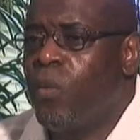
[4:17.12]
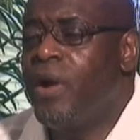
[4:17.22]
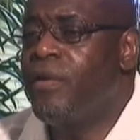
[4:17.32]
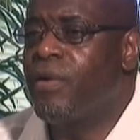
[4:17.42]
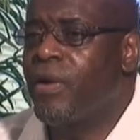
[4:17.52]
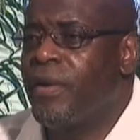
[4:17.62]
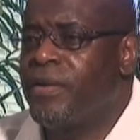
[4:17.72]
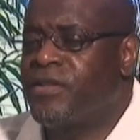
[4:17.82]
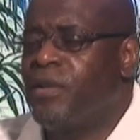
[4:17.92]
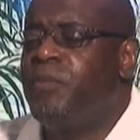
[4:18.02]
wonder,
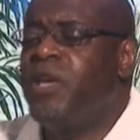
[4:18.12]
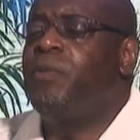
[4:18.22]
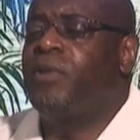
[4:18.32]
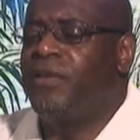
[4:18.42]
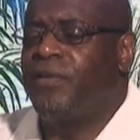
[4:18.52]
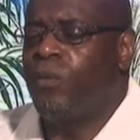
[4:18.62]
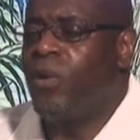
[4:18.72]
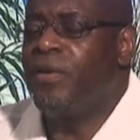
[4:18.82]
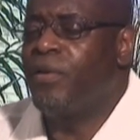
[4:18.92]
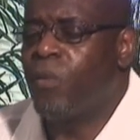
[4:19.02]
and some people even
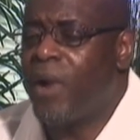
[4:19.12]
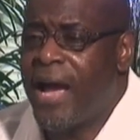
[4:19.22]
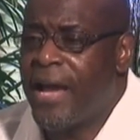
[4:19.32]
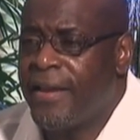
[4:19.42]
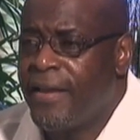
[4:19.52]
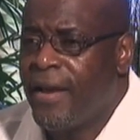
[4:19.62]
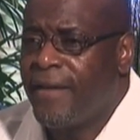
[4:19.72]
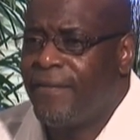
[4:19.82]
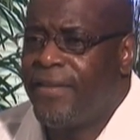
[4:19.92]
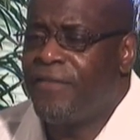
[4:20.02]
wonder why
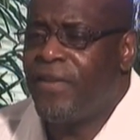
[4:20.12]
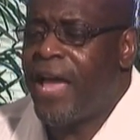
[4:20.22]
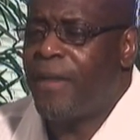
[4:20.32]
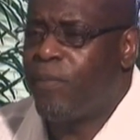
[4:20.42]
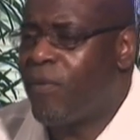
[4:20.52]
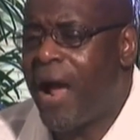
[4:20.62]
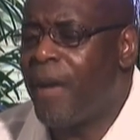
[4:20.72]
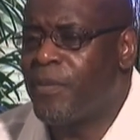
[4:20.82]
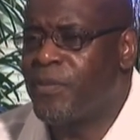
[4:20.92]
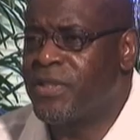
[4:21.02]
they've had
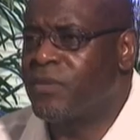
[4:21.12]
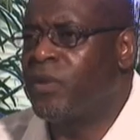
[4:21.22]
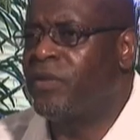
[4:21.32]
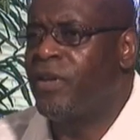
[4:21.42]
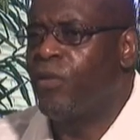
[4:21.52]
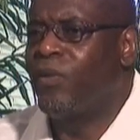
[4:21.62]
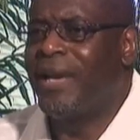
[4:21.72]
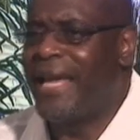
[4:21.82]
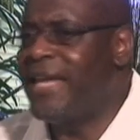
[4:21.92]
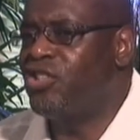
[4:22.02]
problems with
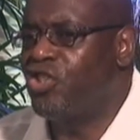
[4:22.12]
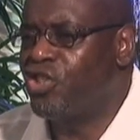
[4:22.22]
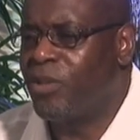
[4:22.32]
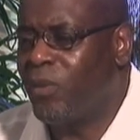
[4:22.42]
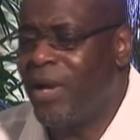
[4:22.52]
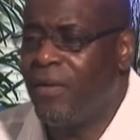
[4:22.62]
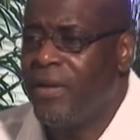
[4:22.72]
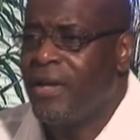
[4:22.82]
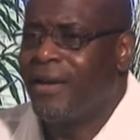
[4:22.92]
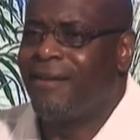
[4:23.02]
relationship.
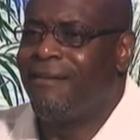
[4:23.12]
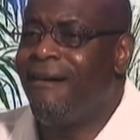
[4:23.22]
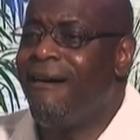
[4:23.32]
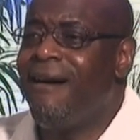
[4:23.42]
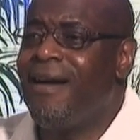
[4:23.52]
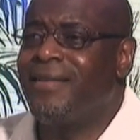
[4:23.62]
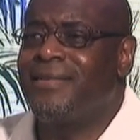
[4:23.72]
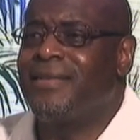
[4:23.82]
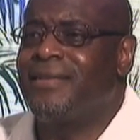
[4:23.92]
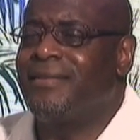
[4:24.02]
Well,
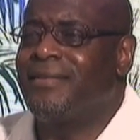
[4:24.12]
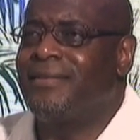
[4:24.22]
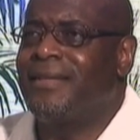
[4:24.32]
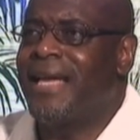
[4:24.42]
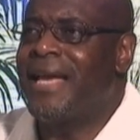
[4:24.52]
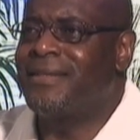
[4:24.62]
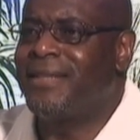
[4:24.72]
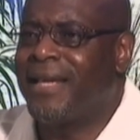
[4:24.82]
God has